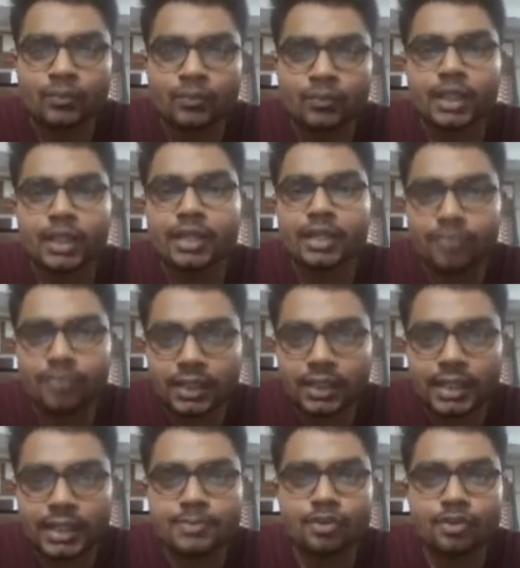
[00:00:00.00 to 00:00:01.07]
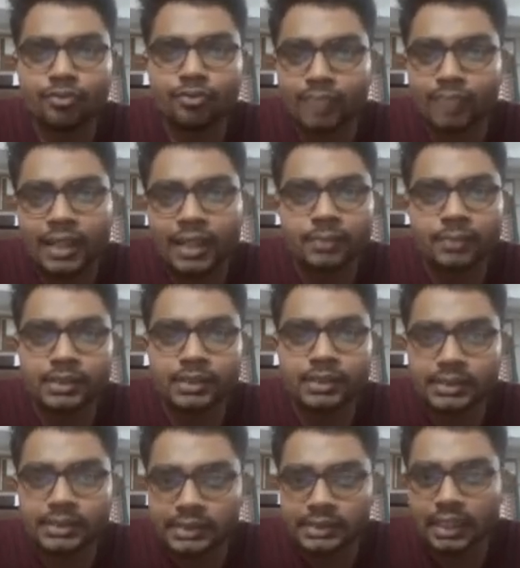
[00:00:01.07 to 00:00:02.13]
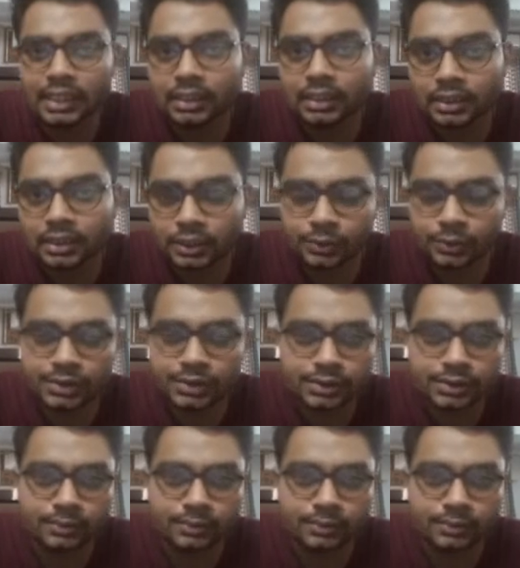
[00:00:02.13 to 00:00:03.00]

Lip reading: different types of planar machines are used.